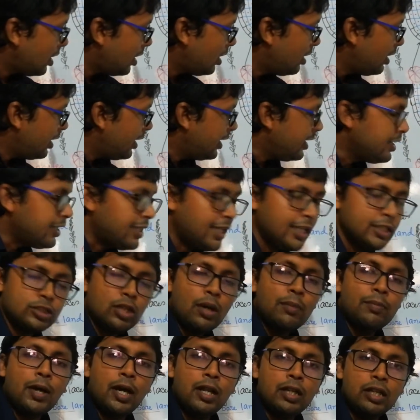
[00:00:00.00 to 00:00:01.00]
in case
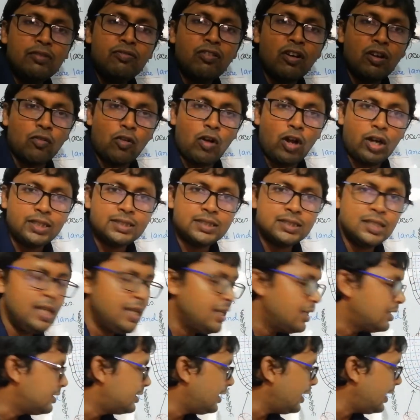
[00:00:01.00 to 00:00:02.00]
of liverworts,
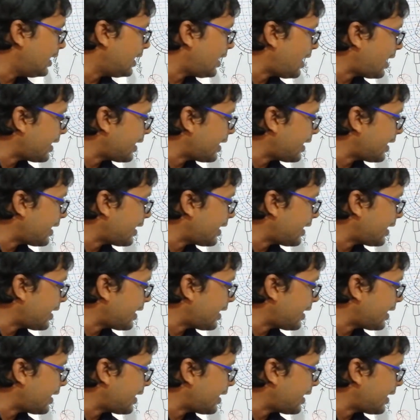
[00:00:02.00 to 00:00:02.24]
they are